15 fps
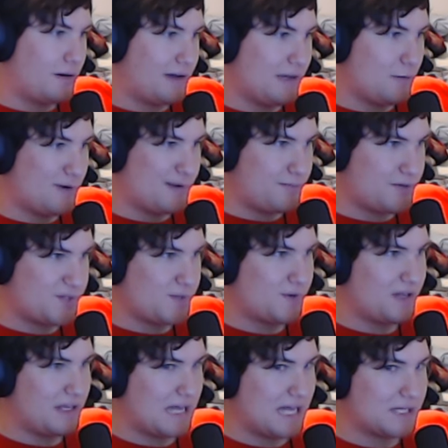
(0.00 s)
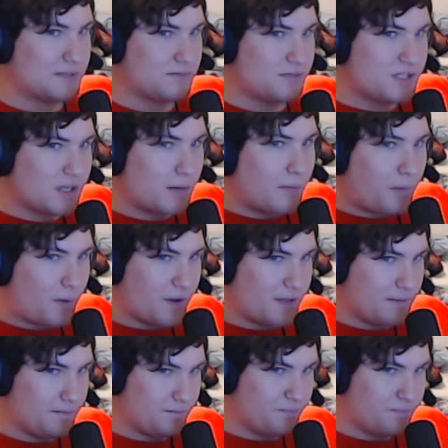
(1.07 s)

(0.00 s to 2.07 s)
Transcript: I want to pursue it at some point.